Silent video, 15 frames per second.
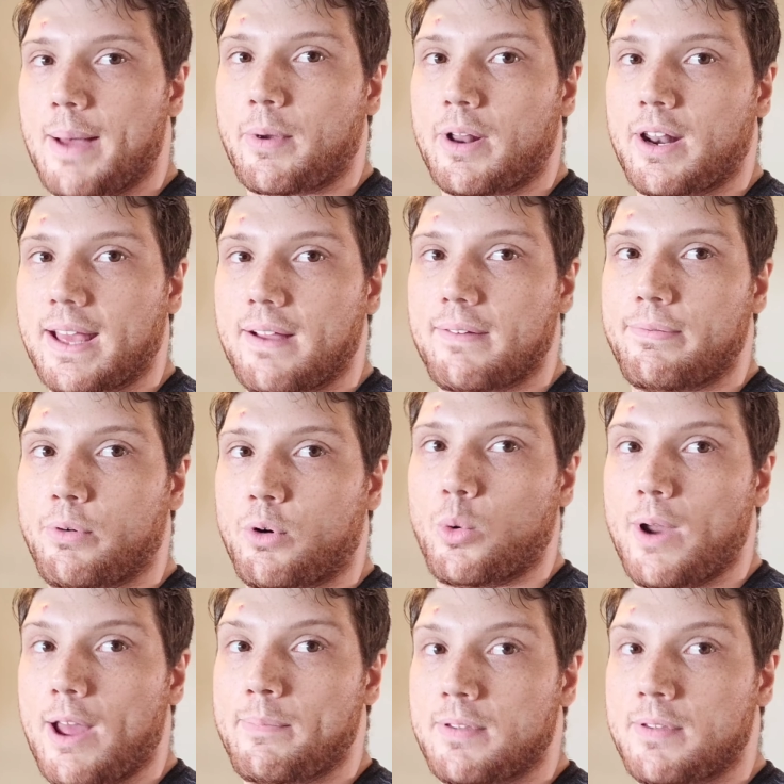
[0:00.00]
I'm gonna get four
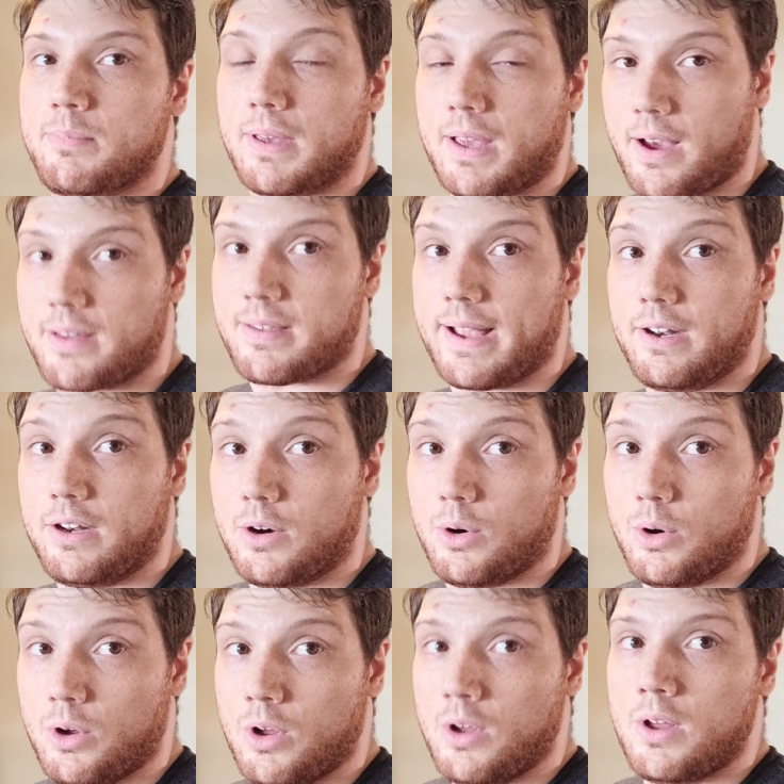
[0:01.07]
reps because I
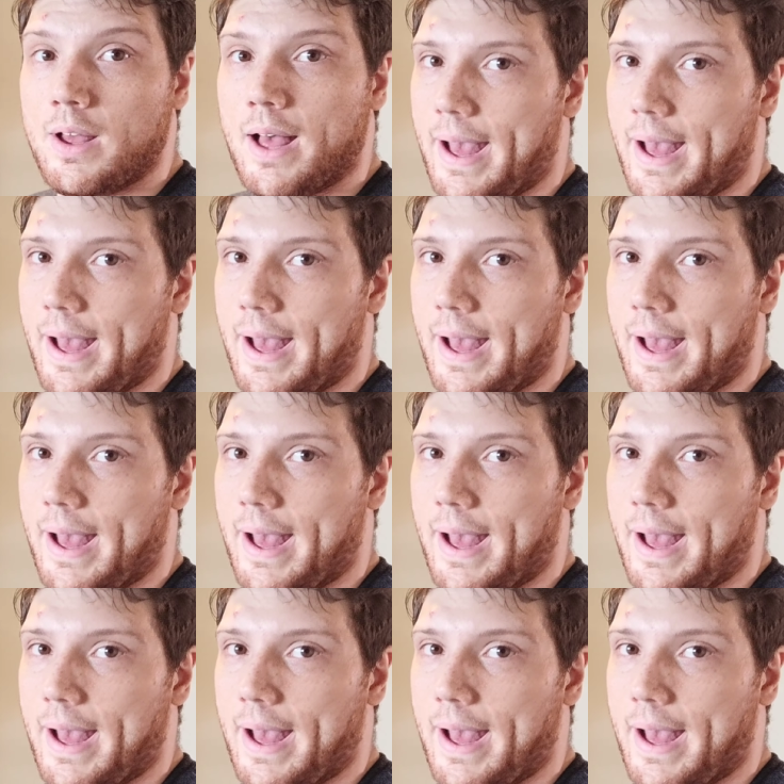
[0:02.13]
know